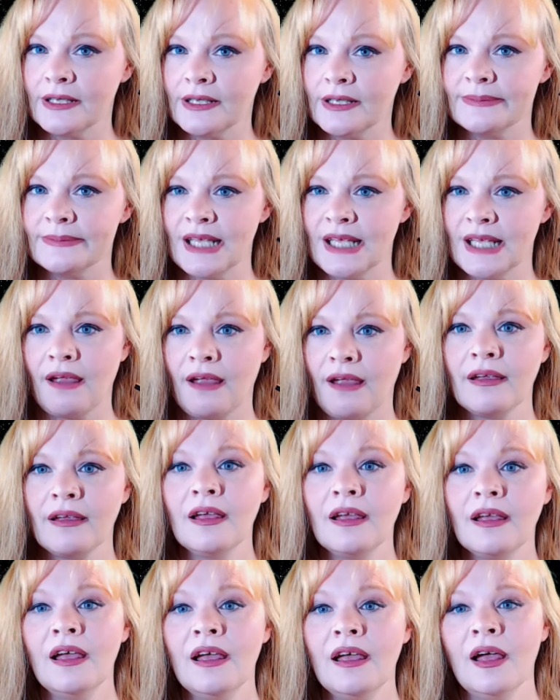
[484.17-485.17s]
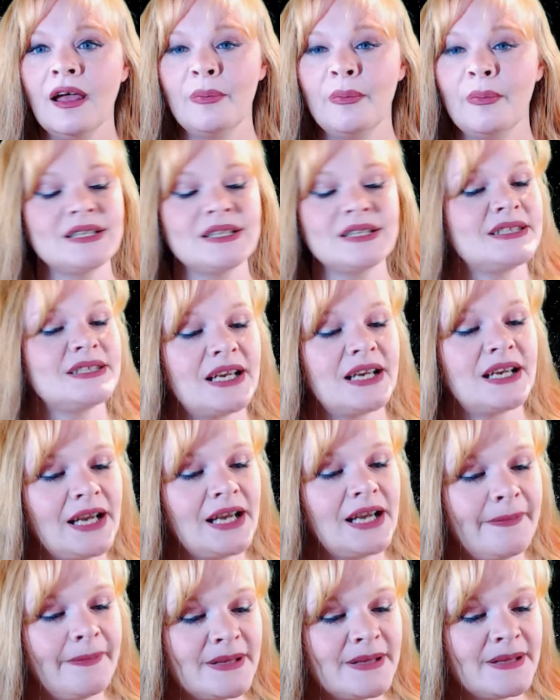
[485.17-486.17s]
Ipsy. But instead I
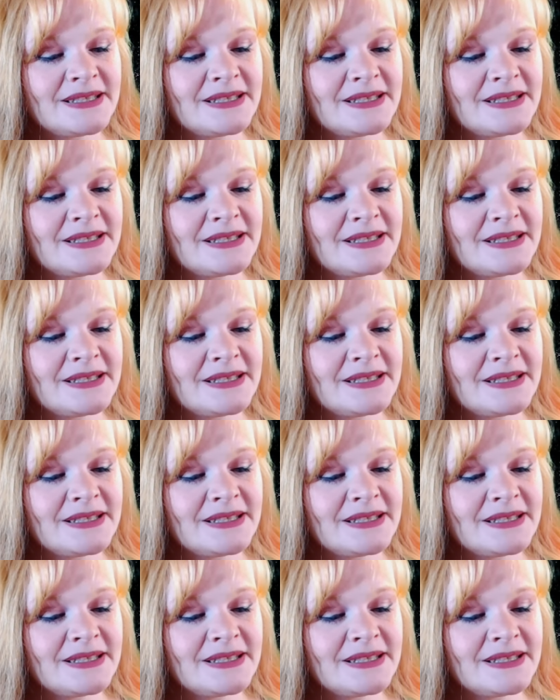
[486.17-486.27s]
got this